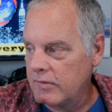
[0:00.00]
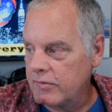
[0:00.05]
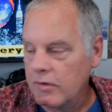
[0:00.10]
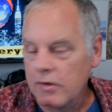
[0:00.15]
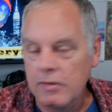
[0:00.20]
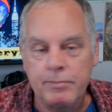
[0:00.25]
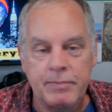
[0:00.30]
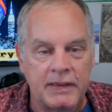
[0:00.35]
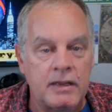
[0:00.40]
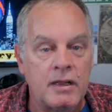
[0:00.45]

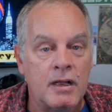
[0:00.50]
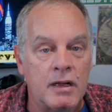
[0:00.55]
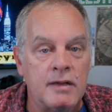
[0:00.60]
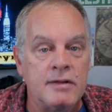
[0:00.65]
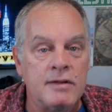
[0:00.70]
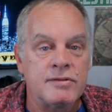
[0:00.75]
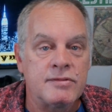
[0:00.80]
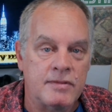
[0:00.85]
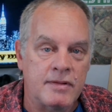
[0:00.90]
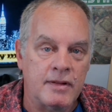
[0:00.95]
turn,
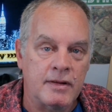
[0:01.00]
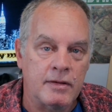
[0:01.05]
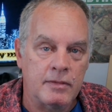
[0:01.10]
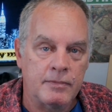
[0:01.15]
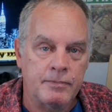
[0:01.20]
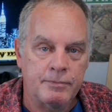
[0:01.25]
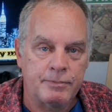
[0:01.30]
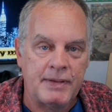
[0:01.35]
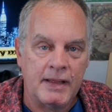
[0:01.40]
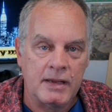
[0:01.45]
because they're
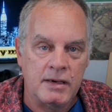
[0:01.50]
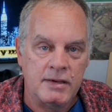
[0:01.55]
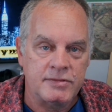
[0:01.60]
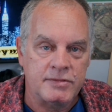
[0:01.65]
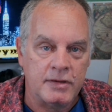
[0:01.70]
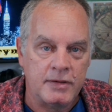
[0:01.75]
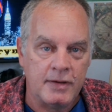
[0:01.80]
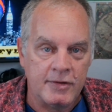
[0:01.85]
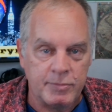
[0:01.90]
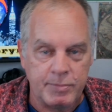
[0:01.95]

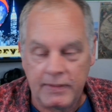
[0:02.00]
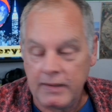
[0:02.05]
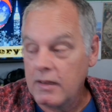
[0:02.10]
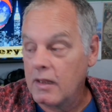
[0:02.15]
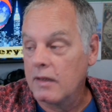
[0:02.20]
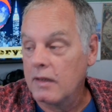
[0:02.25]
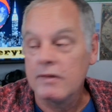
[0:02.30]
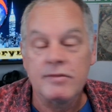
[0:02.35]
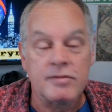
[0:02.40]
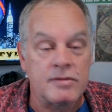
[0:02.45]
Palestinians,
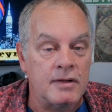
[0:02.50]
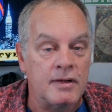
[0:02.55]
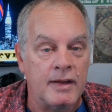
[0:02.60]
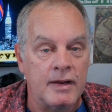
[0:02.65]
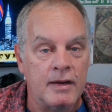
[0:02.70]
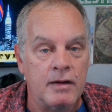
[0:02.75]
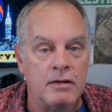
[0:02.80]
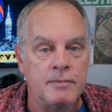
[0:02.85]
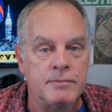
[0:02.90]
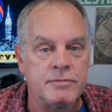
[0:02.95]
because they're
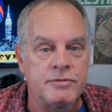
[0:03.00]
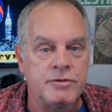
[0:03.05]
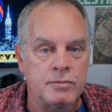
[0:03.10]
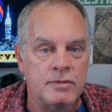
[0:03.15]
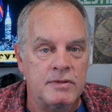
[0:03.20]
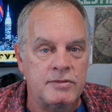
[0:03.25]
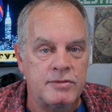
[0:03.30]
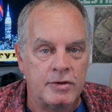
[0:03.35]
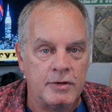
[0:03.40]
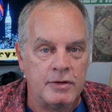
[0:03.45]
Arabs, you
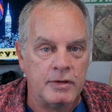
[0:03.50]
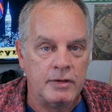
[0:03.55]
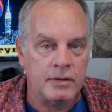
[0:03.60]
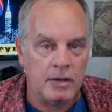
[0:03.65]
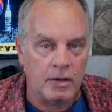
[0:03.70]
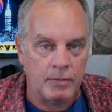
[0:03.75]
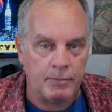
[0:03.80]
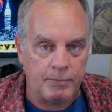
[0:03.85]
would turn